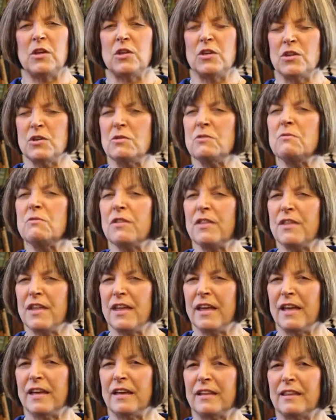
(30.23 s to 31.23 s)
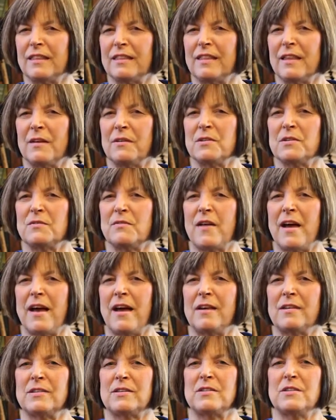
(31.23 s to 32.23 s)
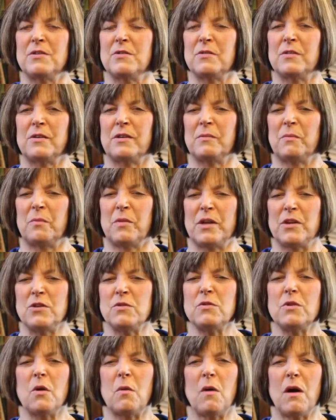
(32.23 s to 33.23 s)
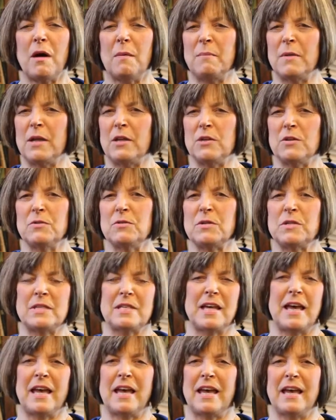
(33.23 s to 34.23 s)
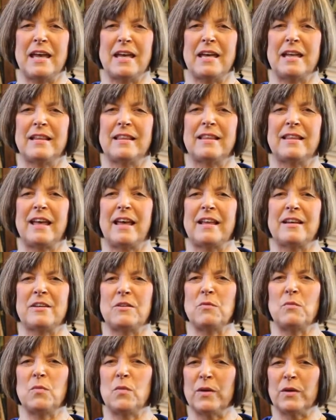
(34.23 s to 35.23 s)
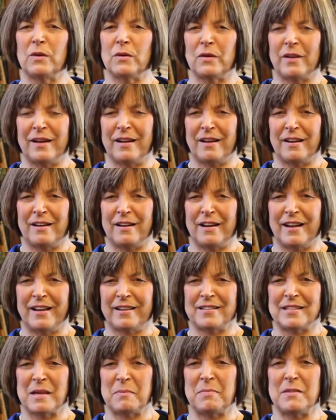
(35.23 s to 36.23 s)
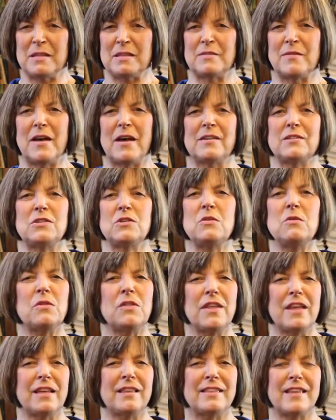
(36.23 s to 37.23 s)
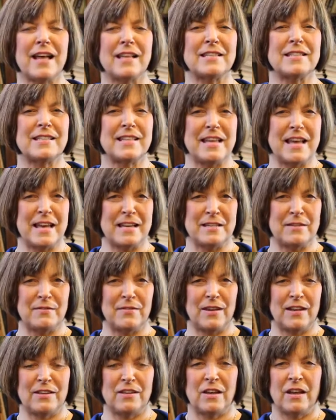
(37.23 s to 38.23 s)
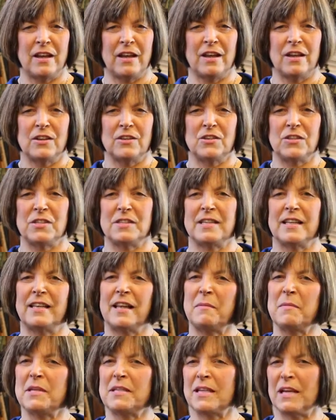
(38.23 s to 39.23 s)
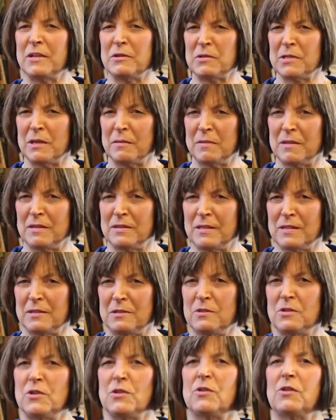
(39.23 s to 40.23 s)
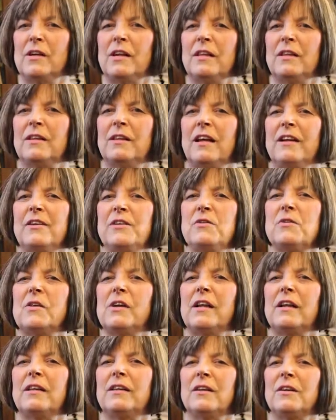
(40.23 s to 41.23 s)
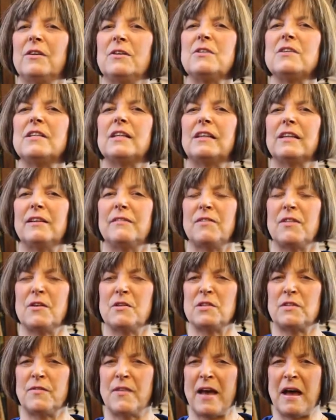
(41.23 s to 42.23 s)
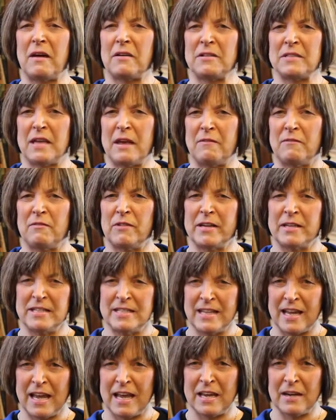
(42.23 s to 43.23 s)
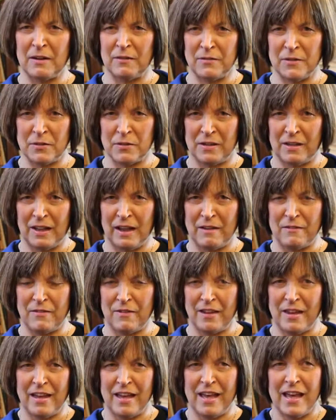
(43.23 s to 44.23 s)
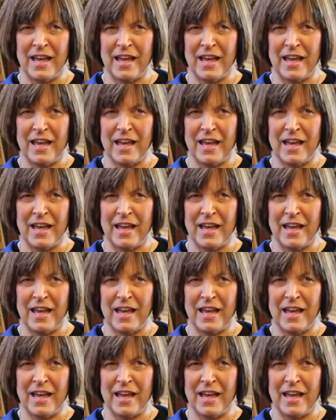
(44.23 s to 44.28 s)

you think those vows, when you go up and you say that you will accept these vows, you think that's the end of it. She said, let me tell you something, sister, you're gonna learn to live those vows every day of your life.